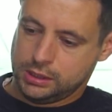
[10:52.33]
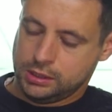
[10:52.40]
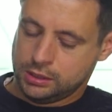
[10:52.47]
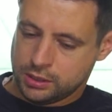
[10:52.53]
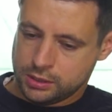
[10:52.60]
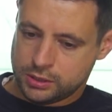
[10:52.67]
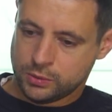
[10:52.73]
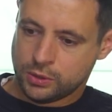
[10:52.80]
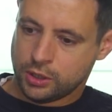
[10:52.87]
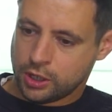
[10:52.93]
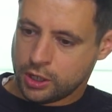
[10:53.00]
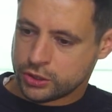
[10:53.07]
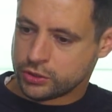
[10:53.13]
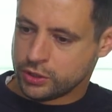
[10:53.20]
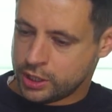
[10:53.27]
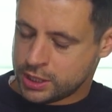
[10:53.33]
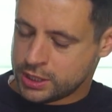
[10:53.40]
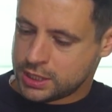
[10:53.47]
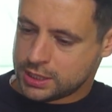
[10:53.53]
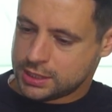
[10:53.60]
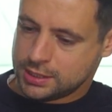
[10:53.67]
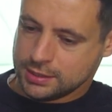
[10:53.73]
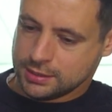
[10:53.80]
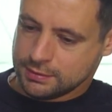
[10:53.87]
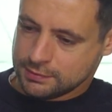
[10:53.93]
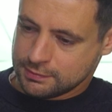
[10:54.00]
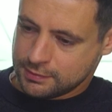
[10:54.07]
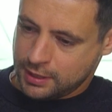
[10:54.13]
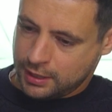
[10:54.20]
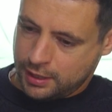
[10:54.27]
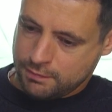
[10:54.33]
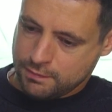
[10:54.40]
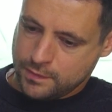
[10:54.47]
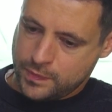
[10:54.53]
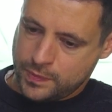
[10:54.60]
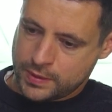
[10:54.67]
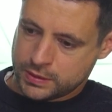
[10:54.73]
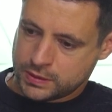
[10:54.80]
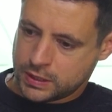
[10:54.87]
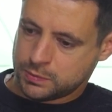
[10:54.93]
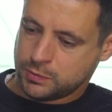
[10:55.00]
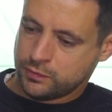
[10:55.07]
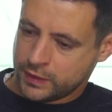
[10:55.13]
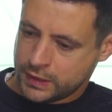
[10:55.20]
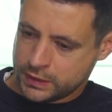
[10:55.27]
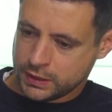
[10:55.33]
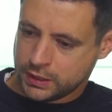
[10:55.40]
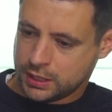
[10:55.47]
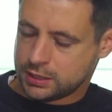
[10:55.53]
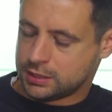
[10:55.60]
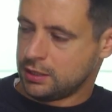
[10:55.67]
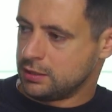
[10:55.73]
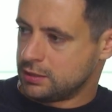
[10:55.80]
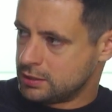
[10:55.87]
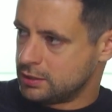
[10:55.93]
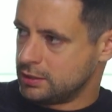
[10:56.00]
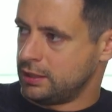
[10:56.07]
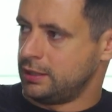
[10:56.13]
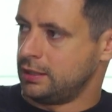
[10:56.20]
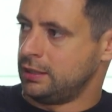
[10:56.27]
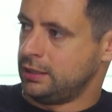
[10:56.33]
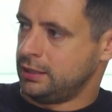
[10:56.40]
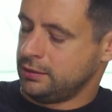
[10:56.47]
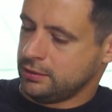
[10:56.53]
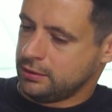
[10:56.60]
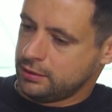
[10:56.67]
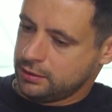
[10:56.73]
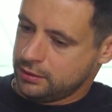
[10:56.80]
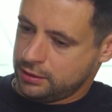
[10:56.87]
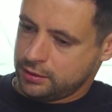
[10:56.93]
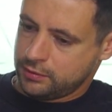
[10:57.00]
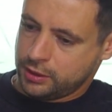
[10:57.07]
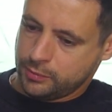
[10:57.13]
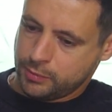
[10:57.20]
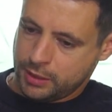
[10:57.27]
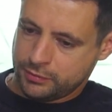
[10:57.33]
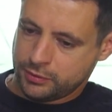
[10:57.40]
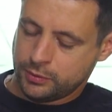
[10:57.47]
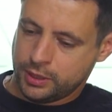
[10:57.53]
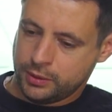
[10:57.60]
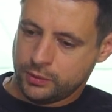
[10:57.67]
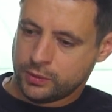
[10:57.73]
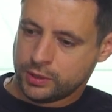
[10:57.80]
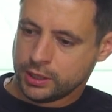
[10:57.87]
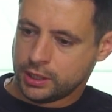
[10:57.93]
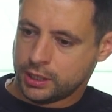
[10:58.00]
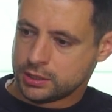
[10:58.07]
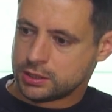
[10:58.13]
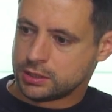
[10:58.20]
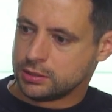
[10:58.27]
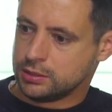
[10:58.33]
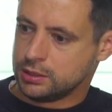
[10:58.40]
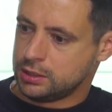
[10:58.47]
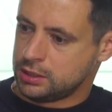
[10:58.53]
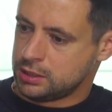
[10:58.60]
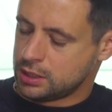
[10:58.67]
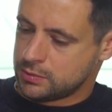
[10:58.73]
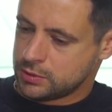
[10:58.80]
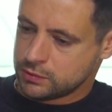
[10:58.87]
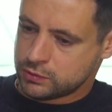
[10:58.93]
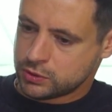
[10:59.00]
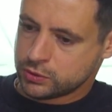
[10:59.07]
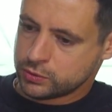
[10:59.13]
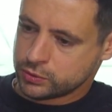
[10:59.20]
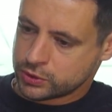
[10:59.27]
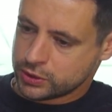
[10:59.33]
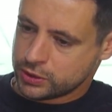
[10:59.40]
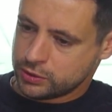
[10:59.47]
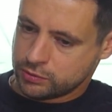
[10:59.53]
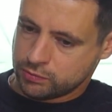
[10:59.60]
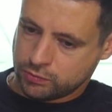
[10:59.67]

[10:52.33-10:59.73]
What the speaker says: Good. So we've got a kind of tried and tested assessment phase, I guess, gets us the lay of the land and a roadmap for where we want to get to in terms of tools that